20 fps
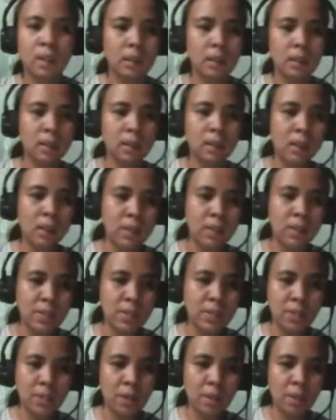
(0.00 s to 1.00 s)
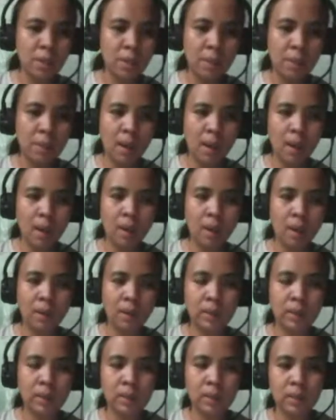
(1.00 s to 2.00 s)
Now let's talk about
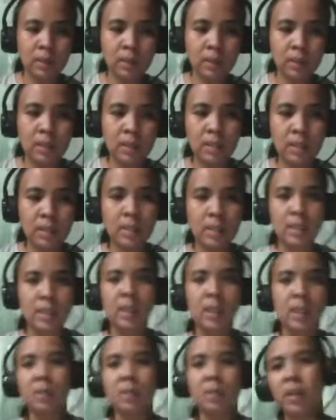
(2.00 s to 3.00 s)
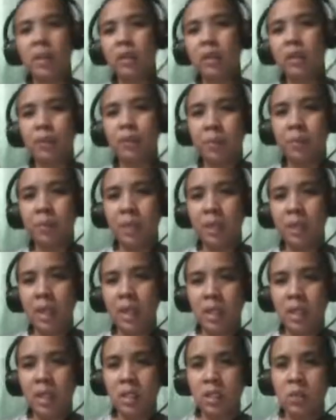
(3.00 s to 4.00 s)
the second model of
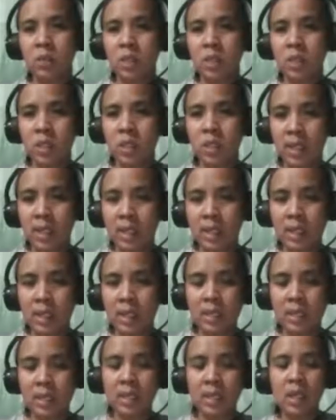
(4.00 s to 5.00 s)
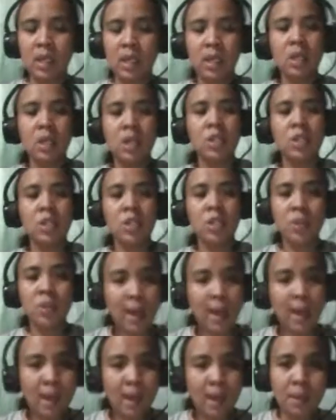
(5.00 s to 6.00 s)
communication, which is
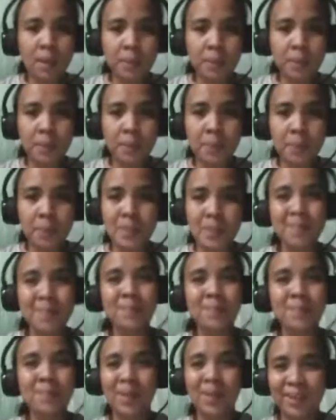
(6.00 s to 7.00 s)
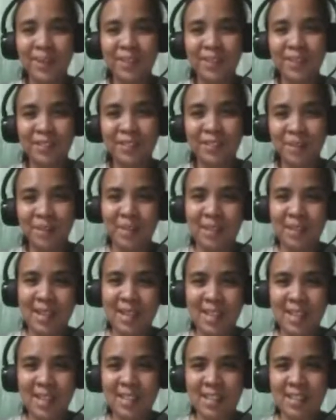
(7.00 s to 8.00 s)
Schramm's model of
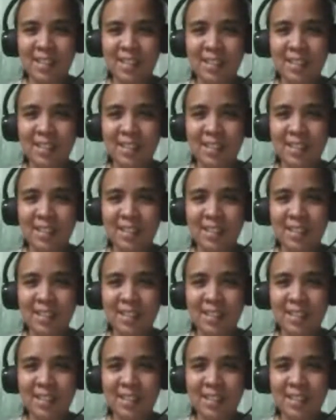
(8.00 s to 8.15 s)
communication.